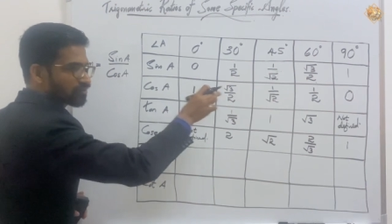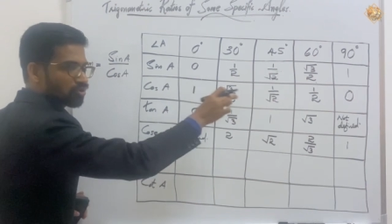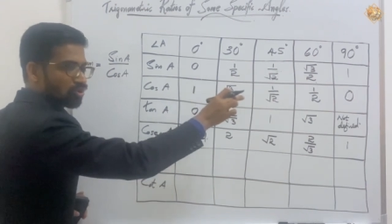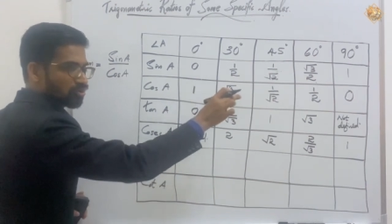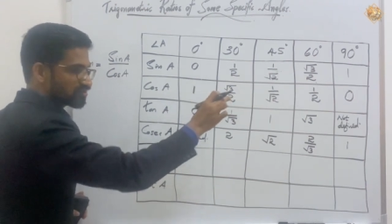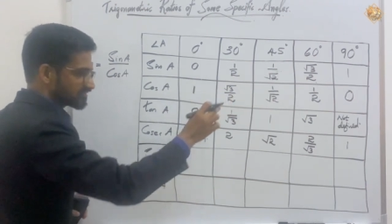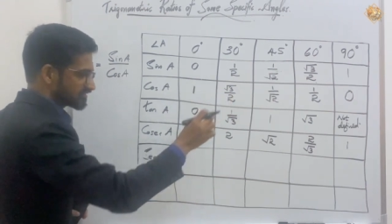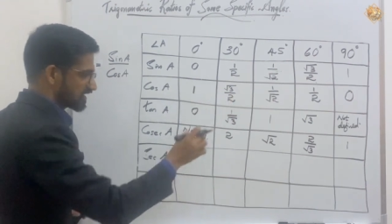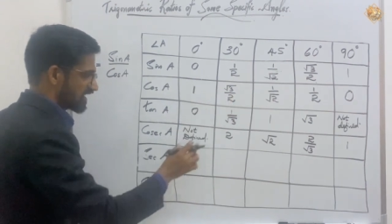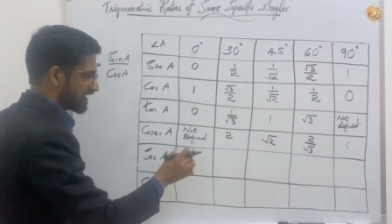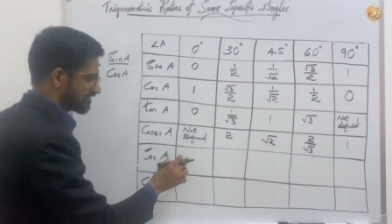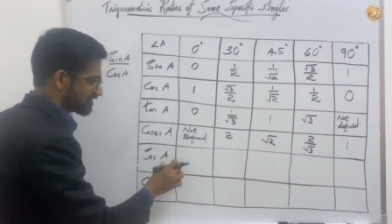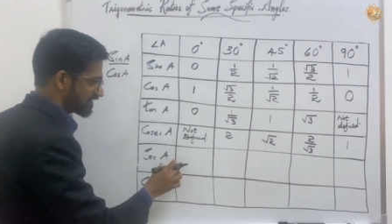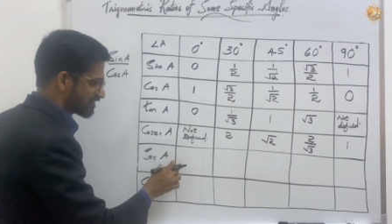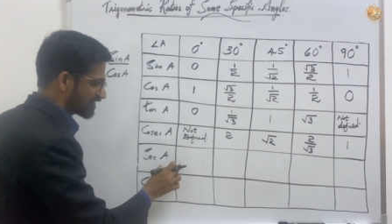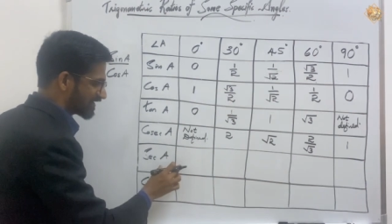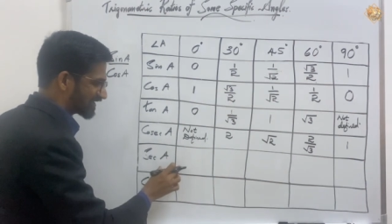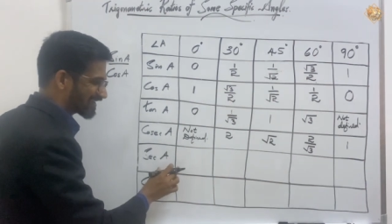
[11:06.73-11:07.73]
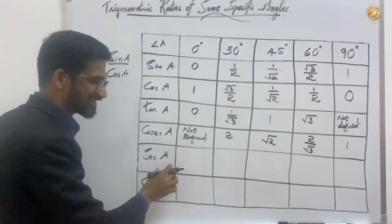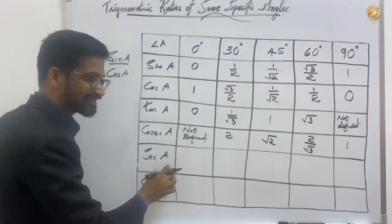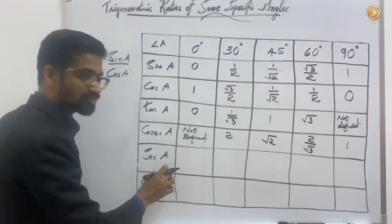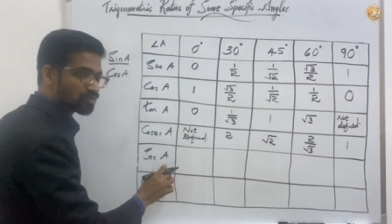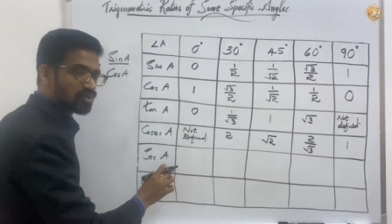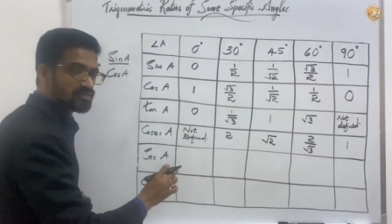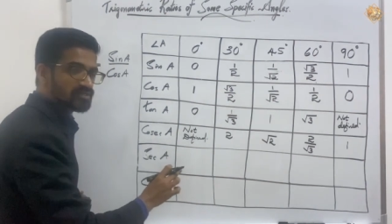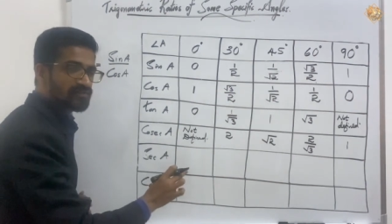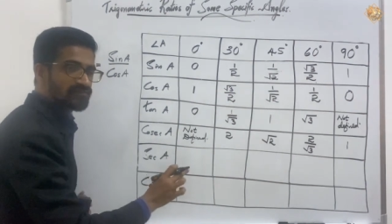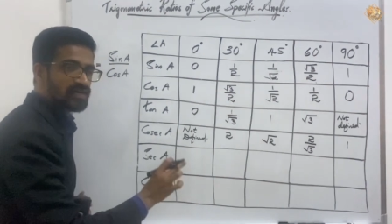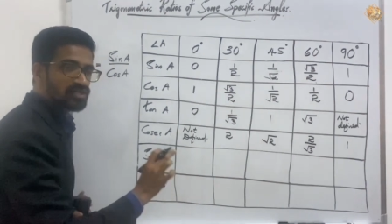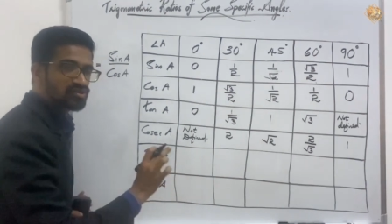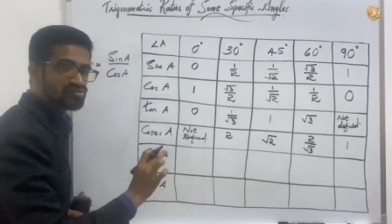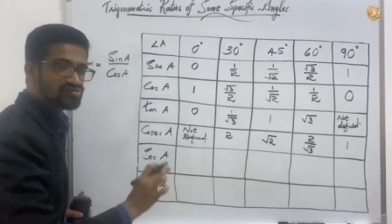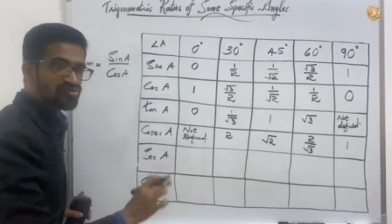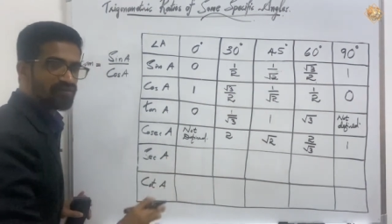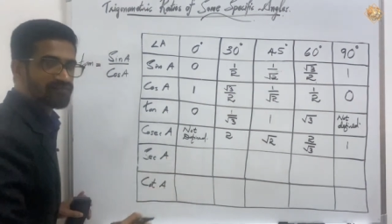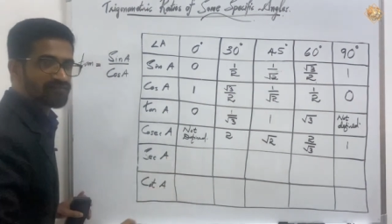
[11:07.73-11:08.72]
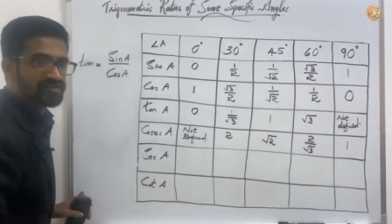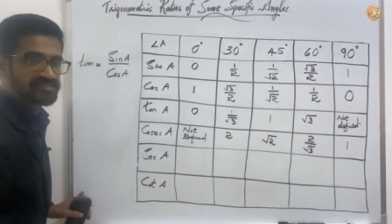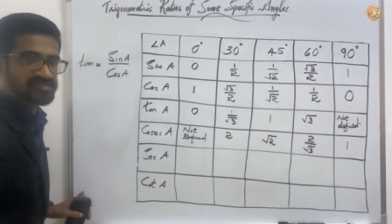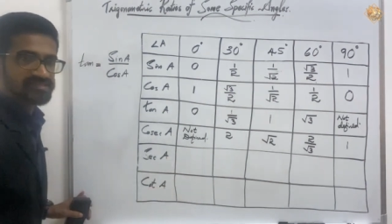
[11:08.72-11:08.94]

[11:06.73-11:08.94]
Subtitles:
cos, we will get all the values of